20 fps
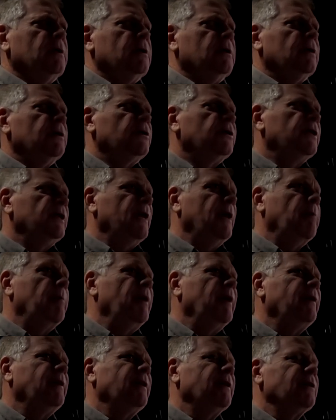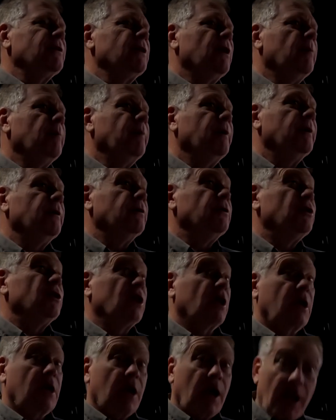let's see, I picked this up in
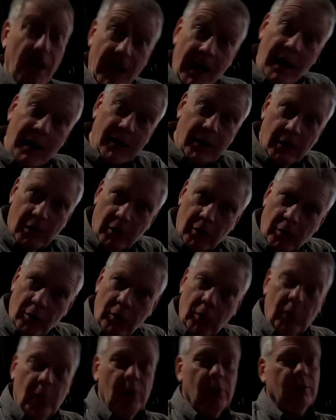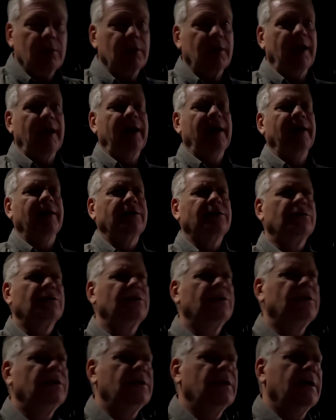Chicago
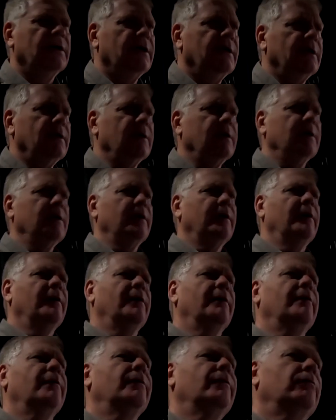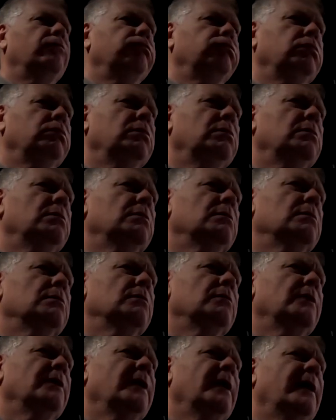last,
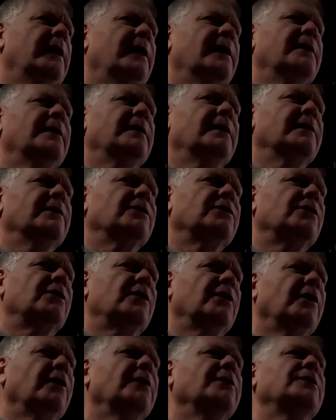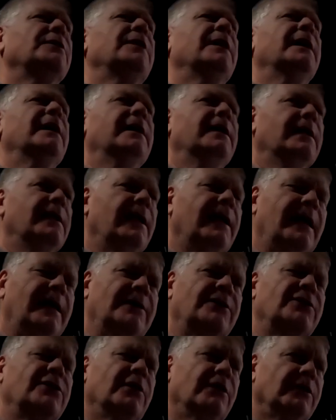when did I get this?
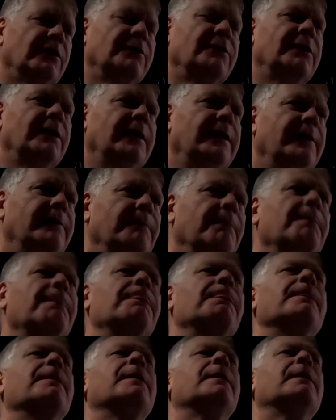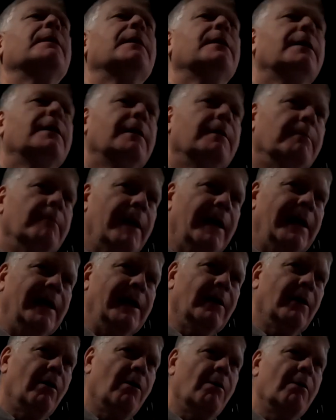Last Thursday. Made
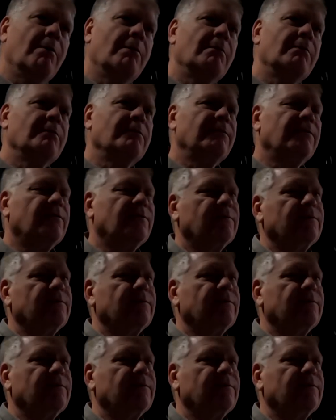it home